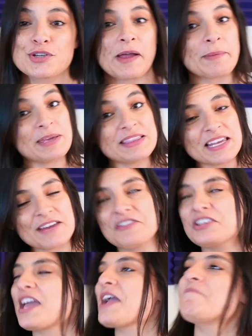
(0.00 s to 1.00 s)
Do I meet that
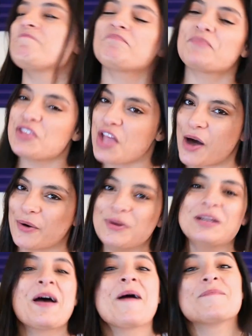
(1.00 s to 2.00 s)
every day?
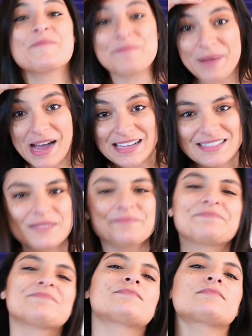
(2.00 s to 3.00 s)
No, but
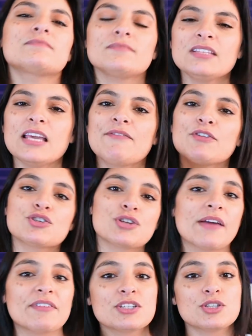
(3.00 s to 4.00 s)
if you're
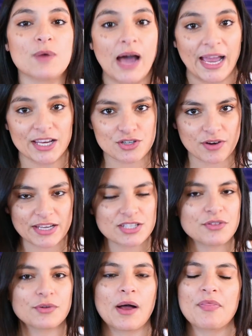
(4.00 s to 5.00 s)
striving to hydrate
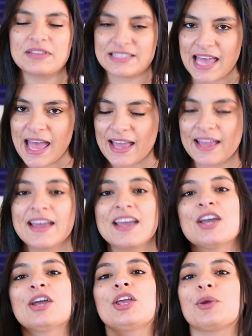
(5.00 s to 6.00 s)
throughout the day,
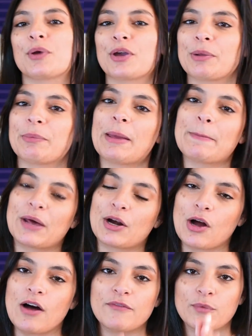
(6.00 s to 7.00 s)
you are gonna be
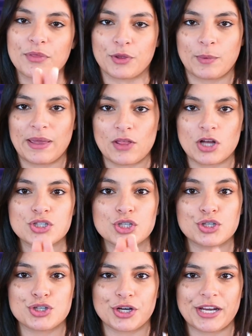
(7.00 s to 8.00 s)
better off with your weight loss
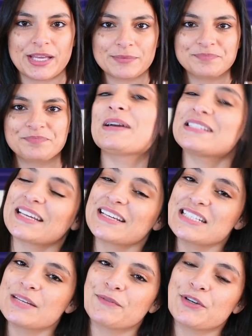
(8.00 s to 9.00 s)
journey. My
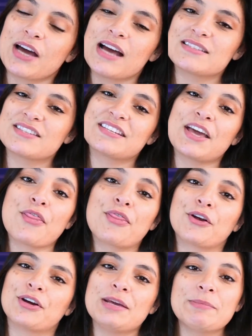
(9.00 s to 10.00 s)
second tip for you guys is to get
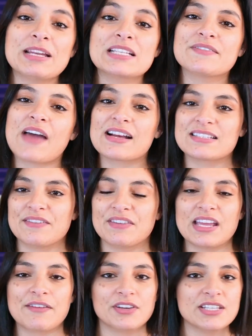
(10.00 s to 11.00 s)
thirty minutes of
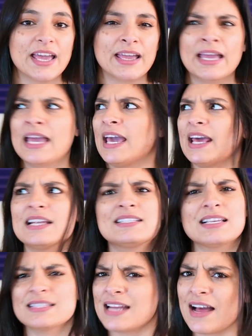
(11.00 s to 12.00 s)
activity every day, and it
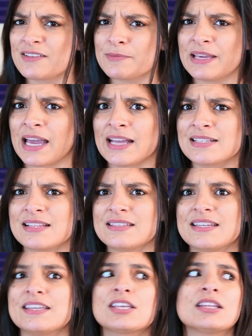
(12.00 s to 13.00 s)
doesn't have to be high
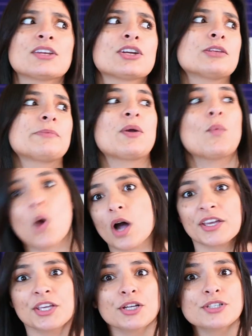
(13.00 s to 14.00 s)
intensity. You can literally be
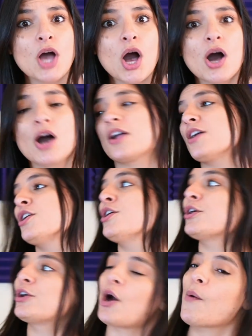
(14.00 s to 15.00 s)
walking your dog,
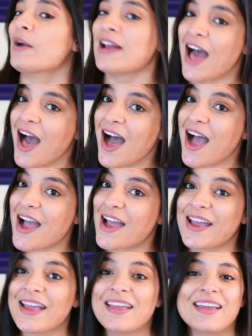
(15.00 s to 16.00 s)
go on a
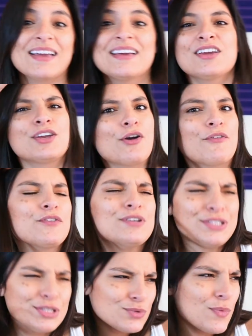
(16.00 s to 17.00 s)
hike, go for a
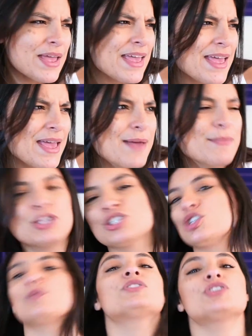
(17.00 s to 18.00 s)
swim,
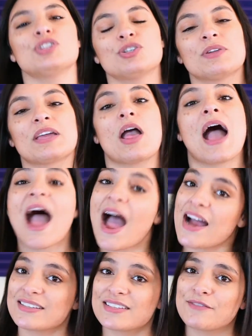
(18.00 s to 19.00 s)
do what you do to get
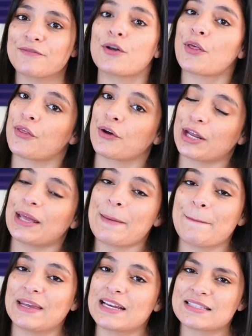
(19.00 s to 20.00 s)
active for thirty
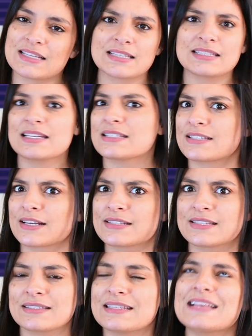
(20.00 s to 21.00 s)
minutes. It doesn't
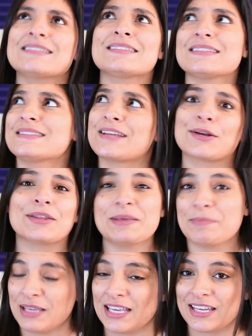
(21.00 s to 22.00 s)
necess- necessarily
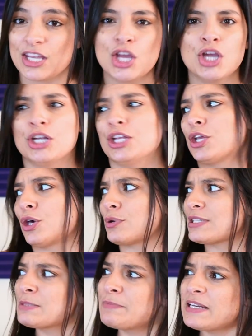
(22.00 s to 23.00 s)
mean you need to go to
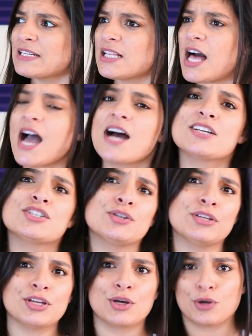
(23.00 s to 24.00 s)
a spin class, you
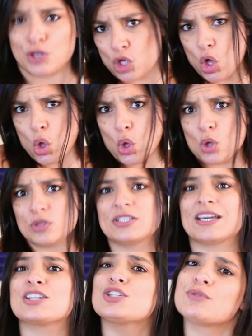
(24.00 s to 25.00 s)
need to go to Gold,
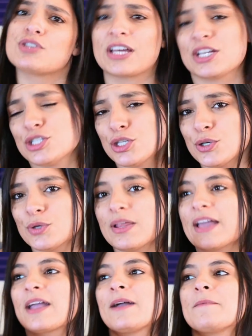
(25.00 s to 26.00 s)
you gotta do what you gotta do,
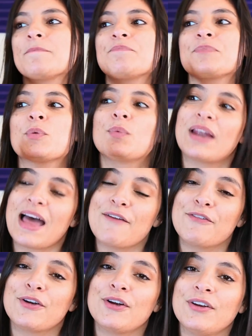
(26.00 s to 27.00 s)
like
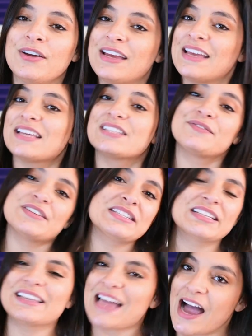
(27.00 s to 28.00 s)
whatever is
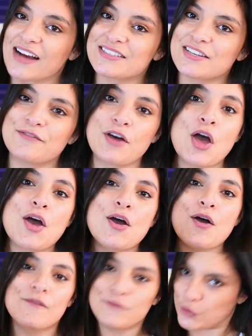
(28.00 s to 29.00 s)
physically active
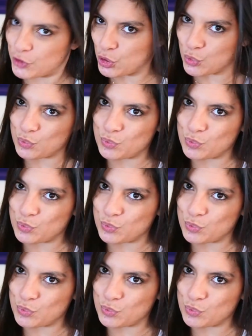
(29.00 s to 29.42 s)
for you